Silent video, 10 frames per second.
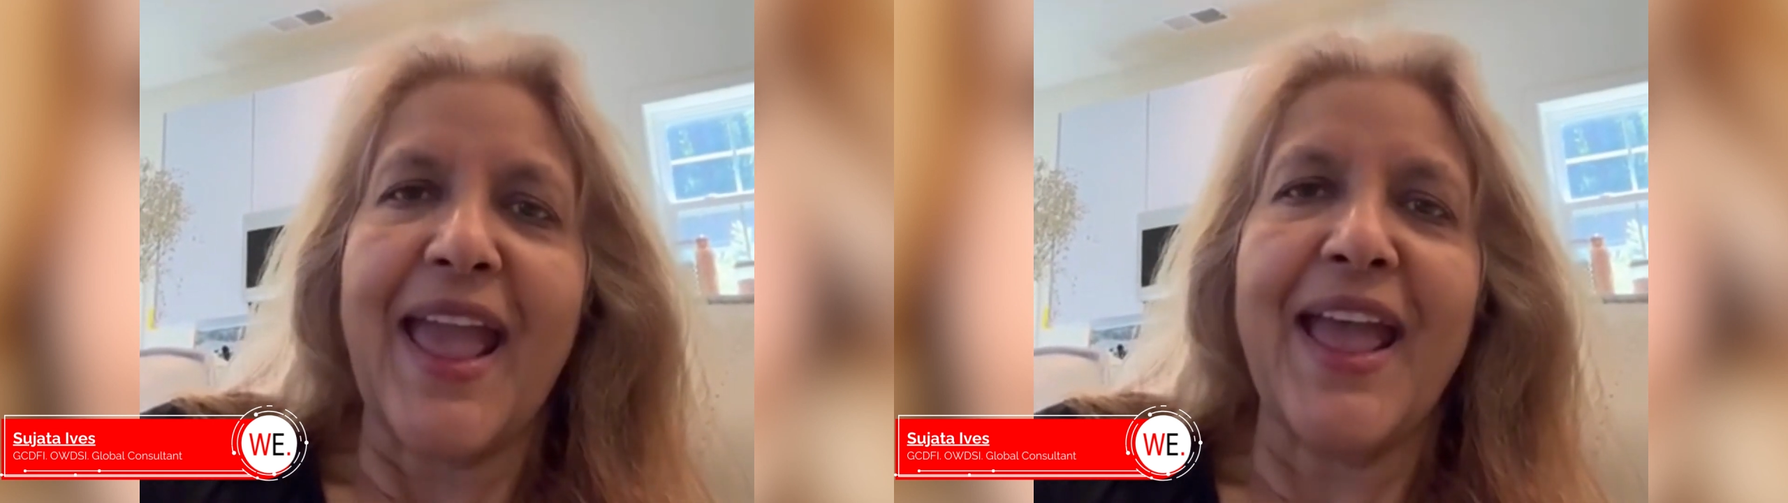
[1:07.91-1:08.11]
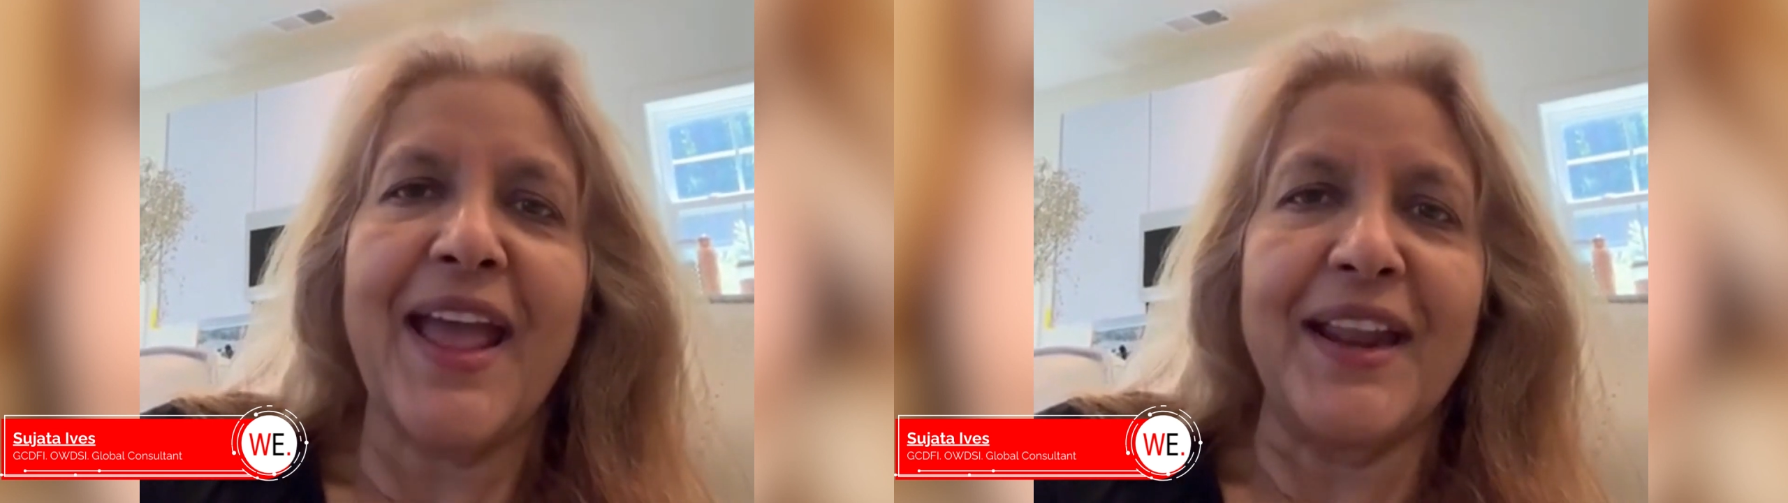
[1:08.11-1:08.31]

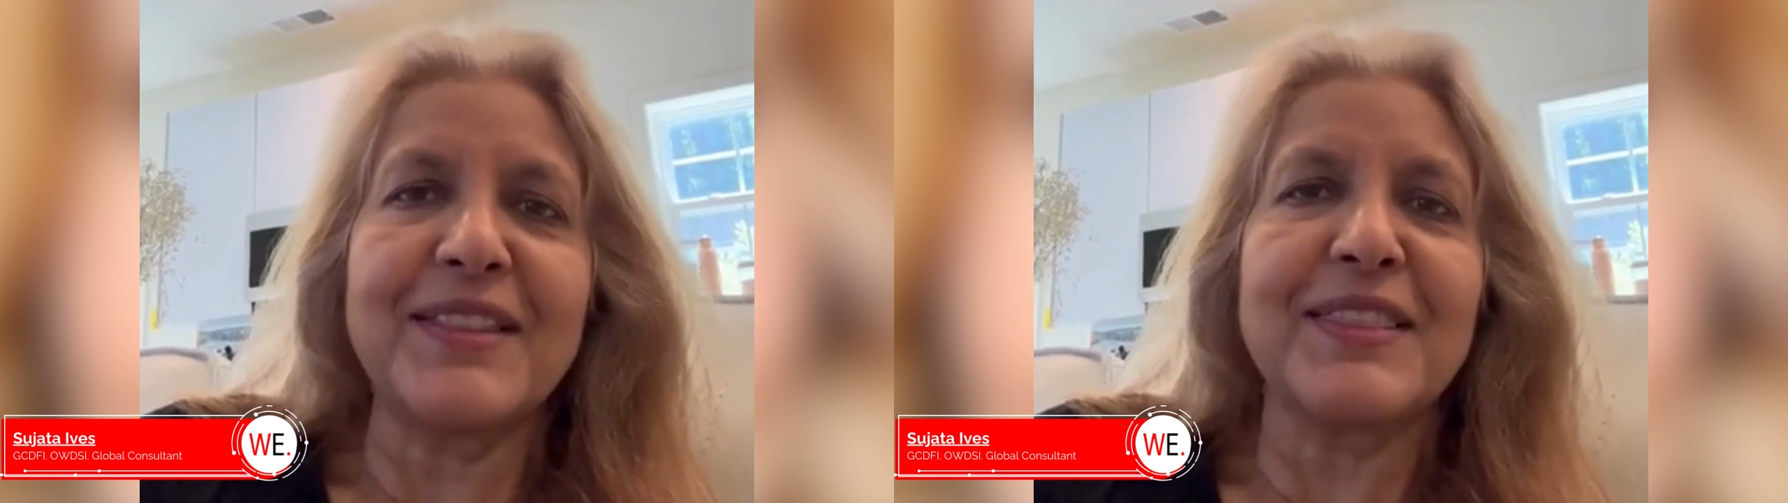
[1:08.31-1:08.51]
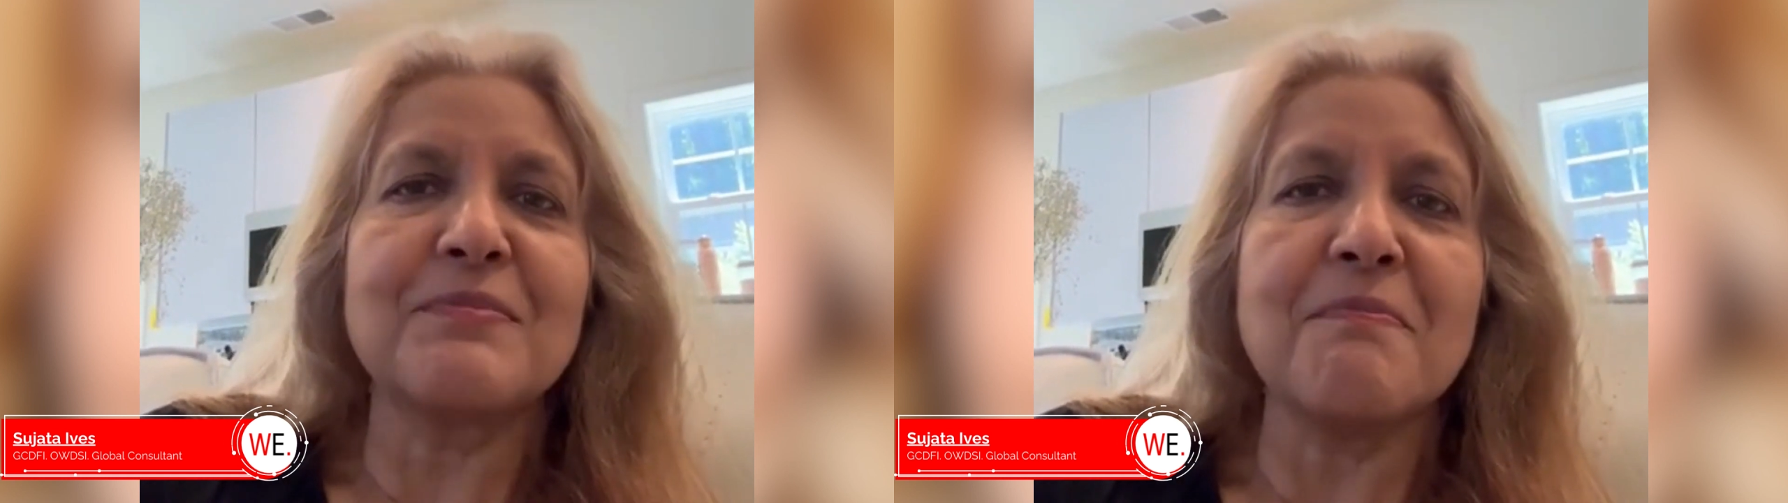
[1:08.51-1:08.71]
and
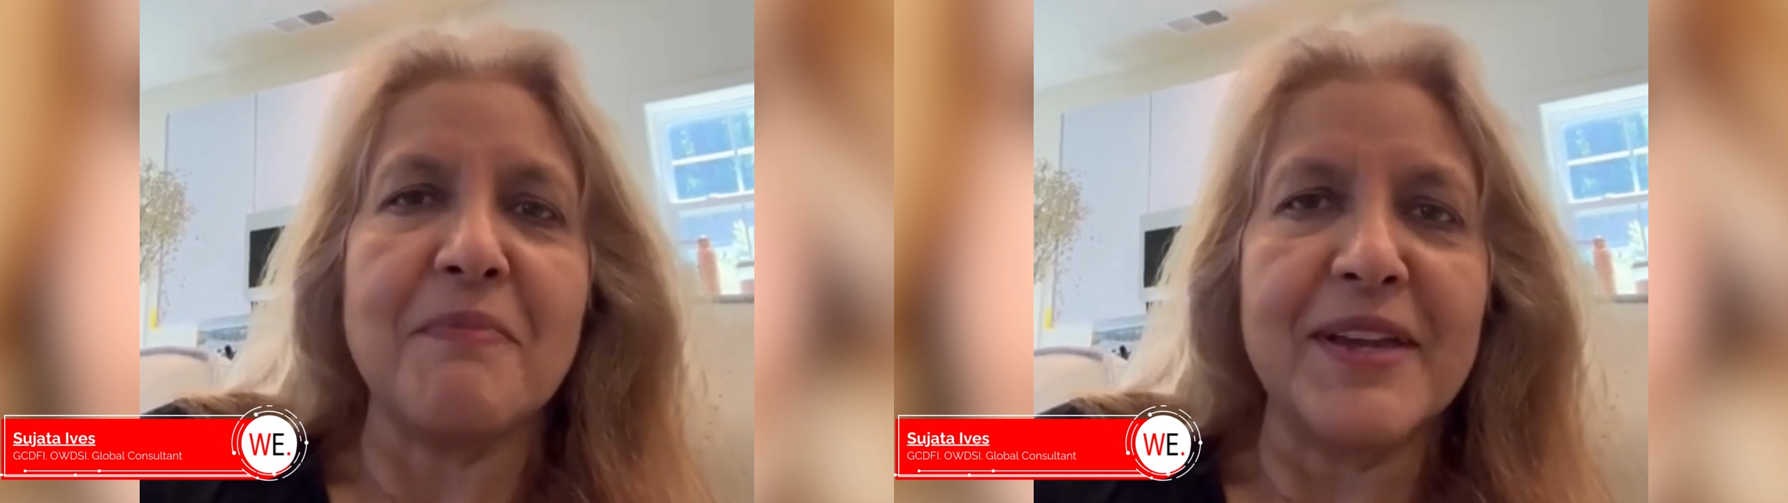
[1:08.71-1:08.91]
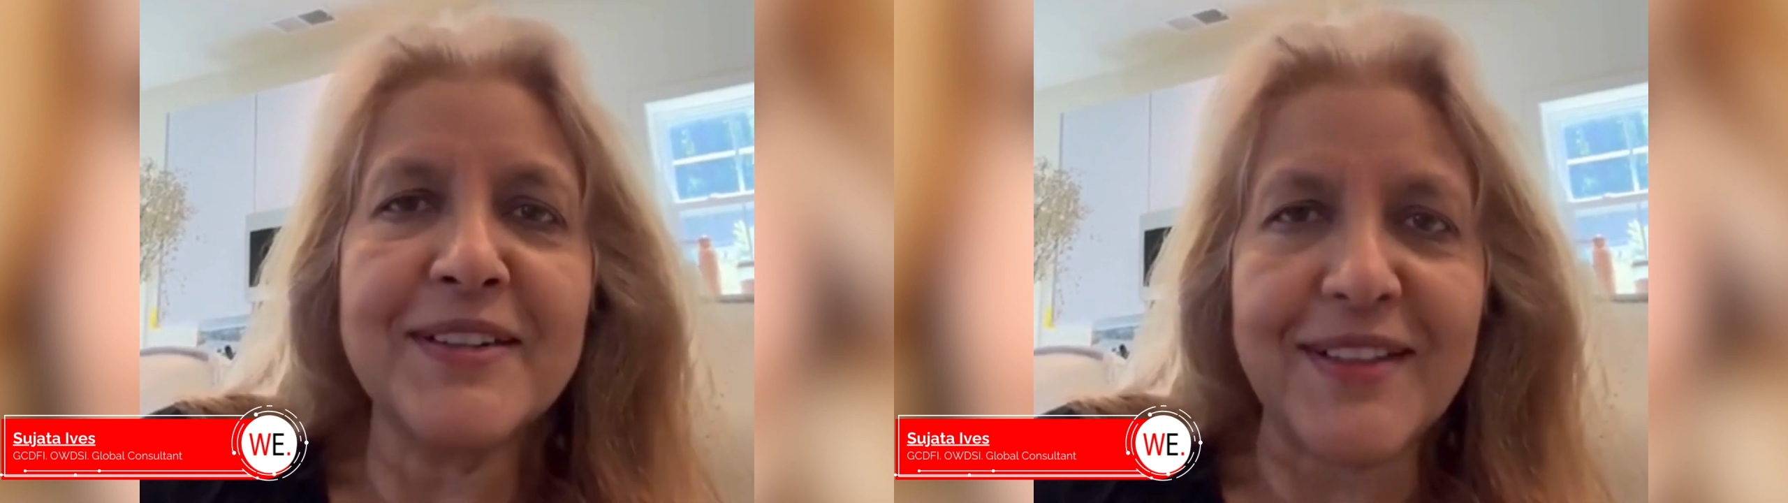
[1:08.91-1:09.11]
the
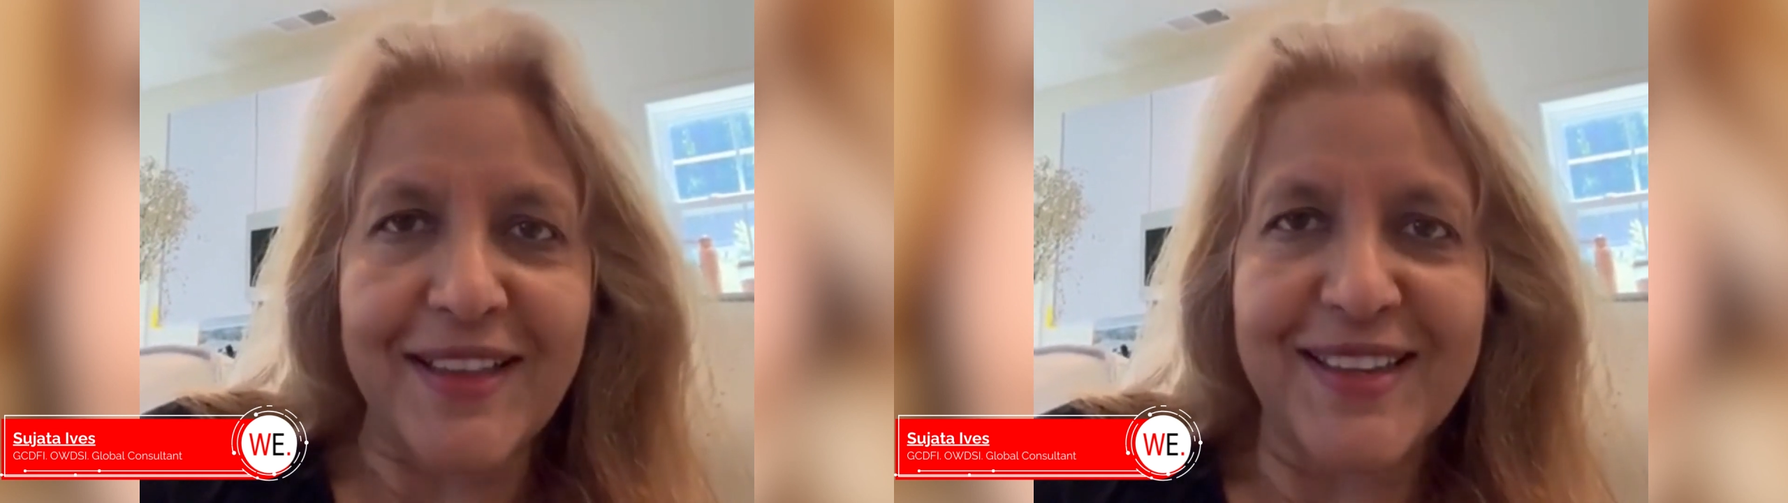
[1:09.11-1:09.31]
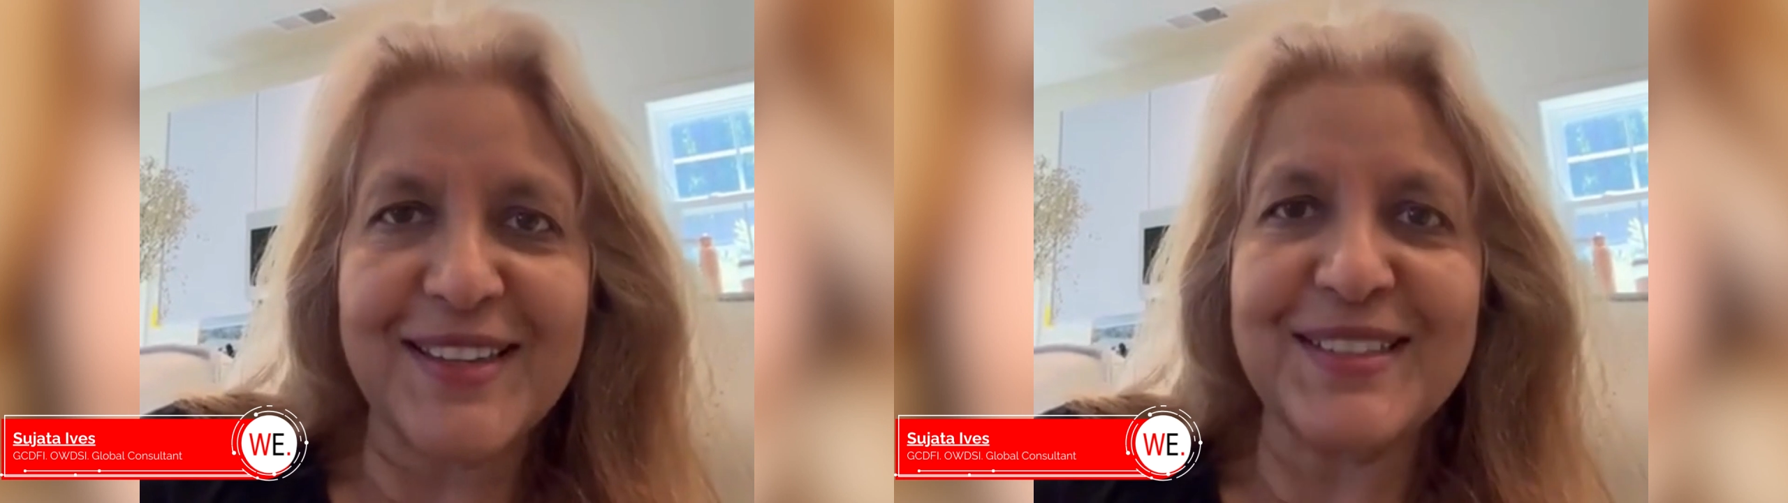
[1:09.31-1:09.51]

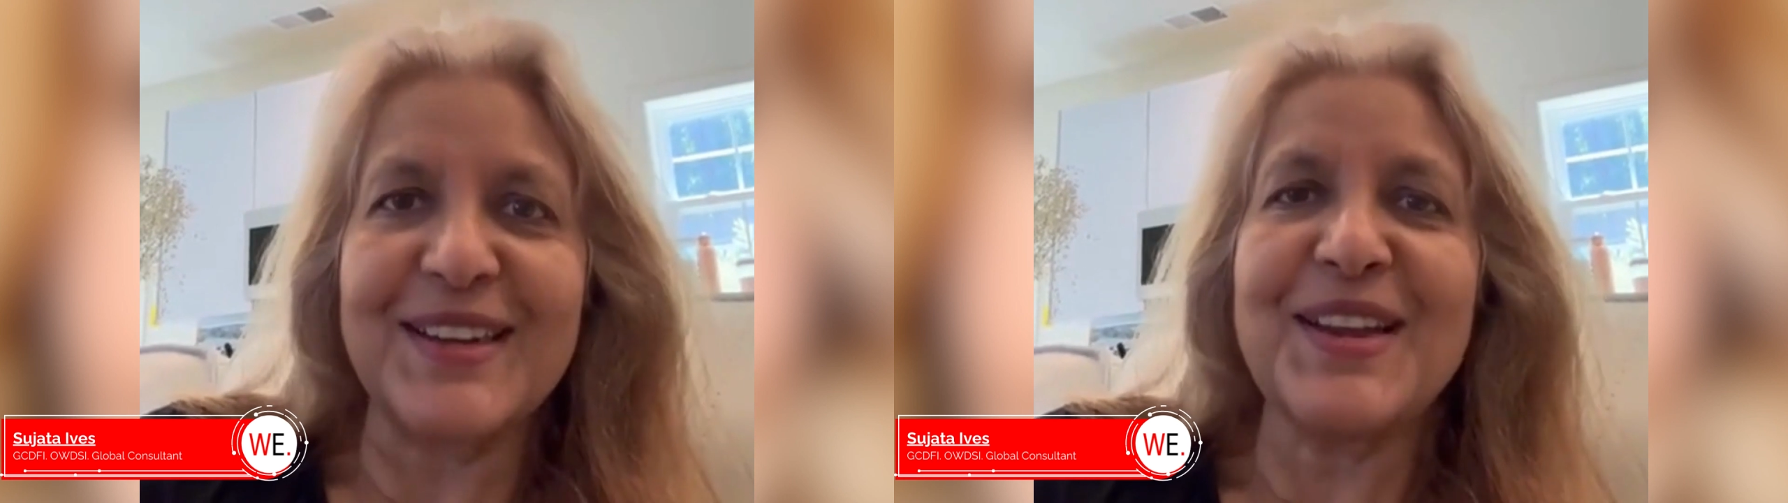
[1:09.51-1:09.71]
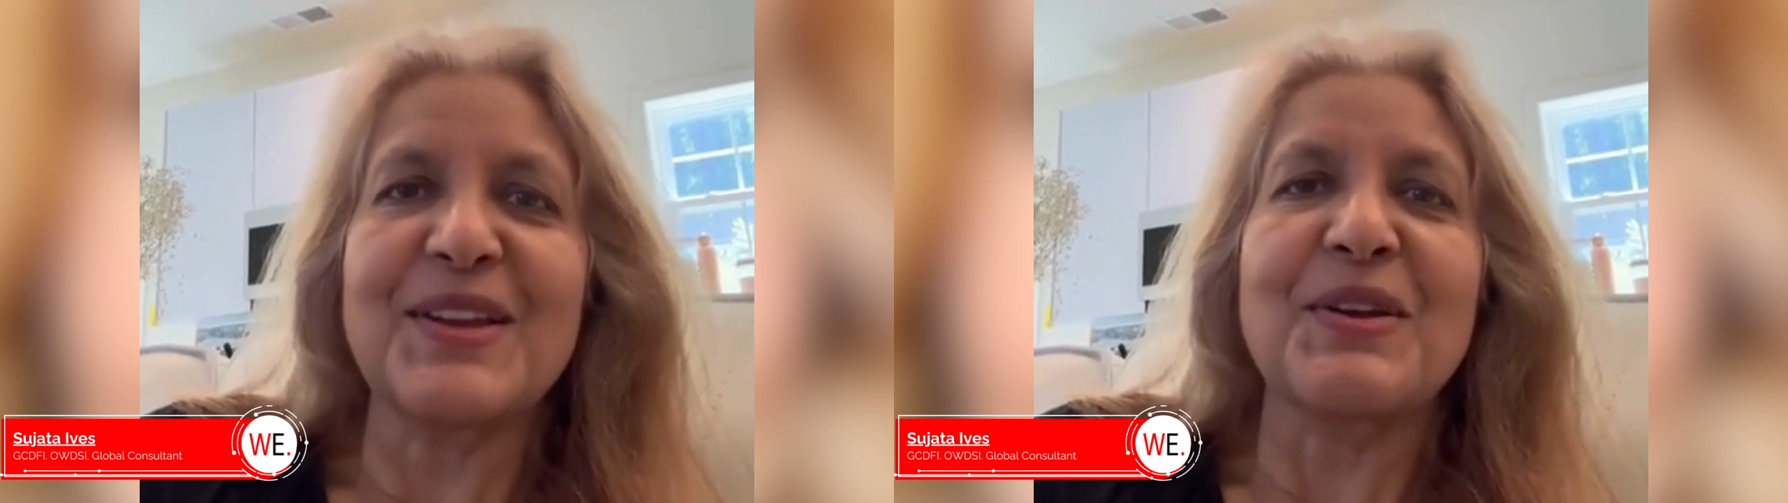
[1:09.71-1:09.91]
million